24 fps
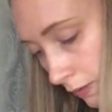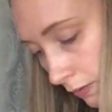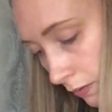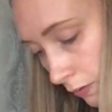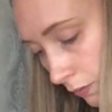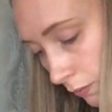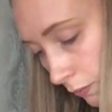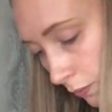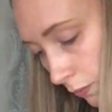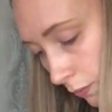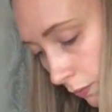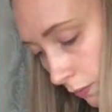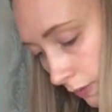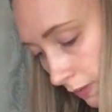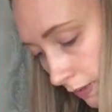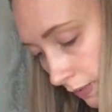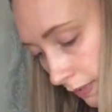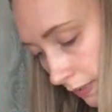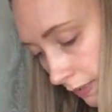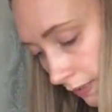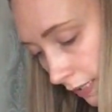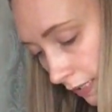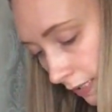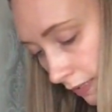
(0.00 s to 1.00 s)
towards
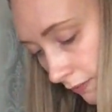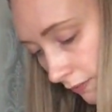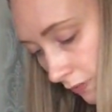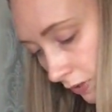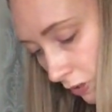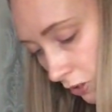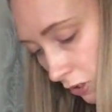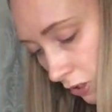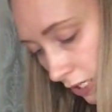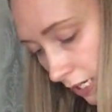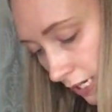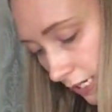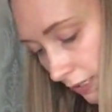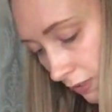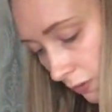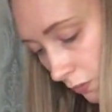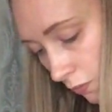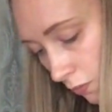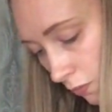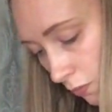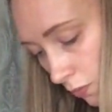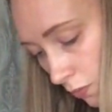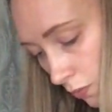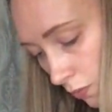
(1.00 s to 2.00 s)
the side of the cheeks,
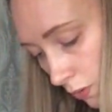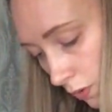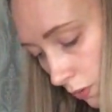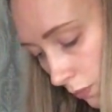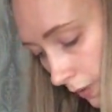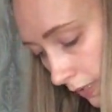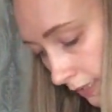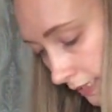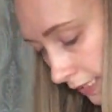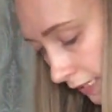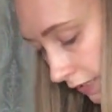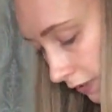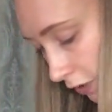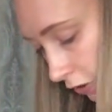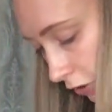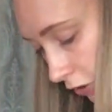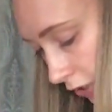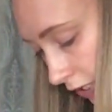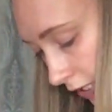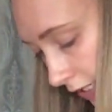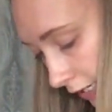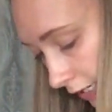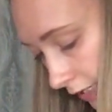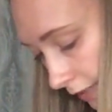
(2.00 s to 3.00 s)
all the way down the
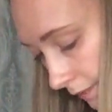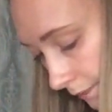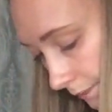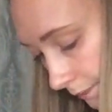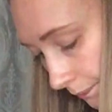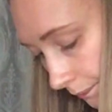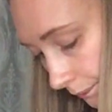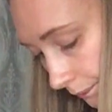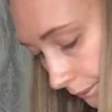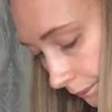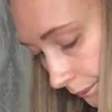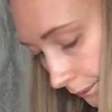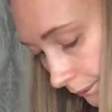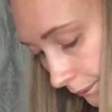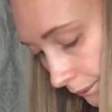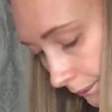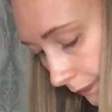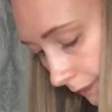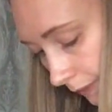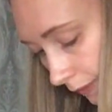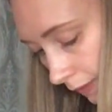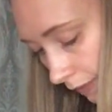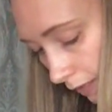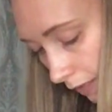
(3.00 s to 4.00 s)
chin,
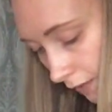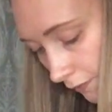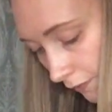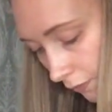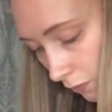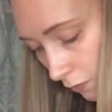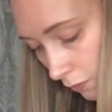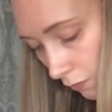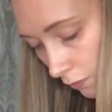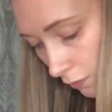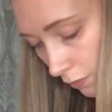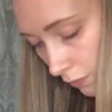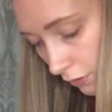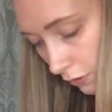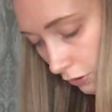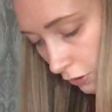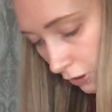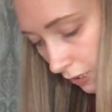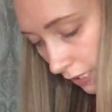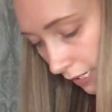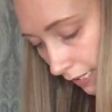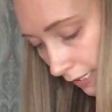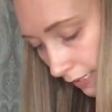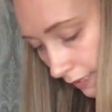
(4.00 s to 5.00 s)
cover all the
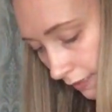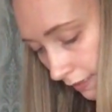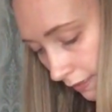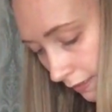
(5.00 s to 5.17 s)
chin.